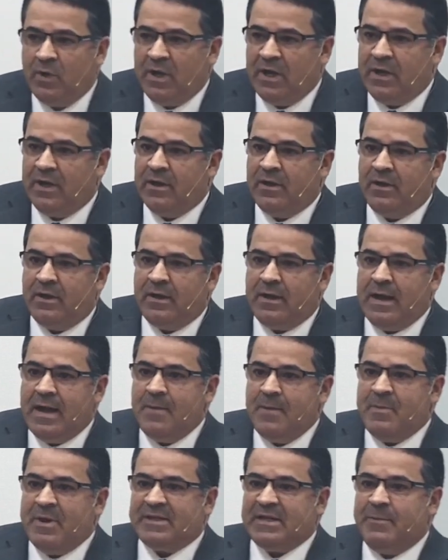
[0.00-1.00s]
There's no
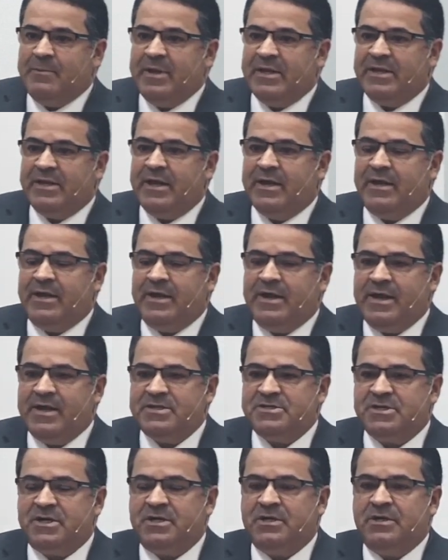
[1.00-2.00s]
way
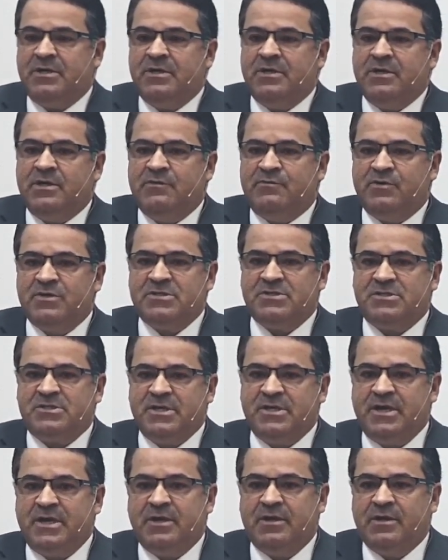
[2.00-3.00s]
for, for the rapture
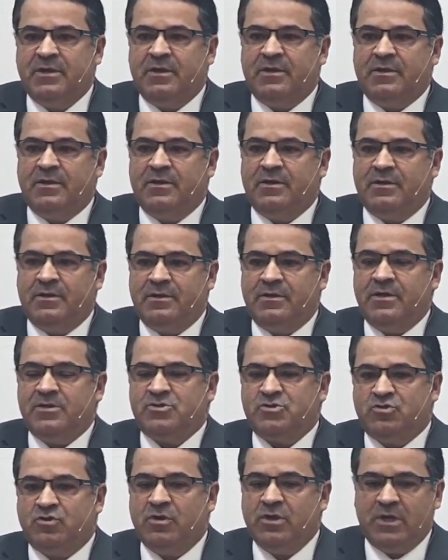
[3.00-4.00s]
of the church that,
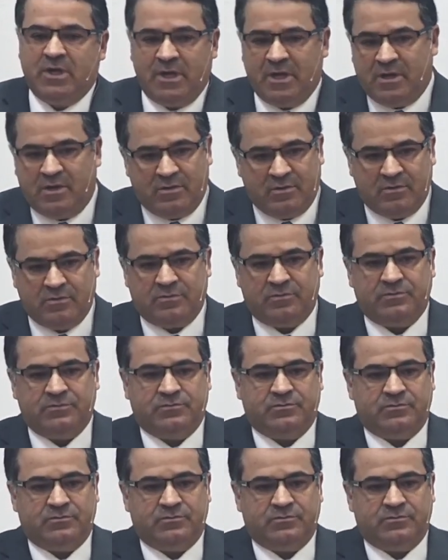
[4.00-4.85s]
that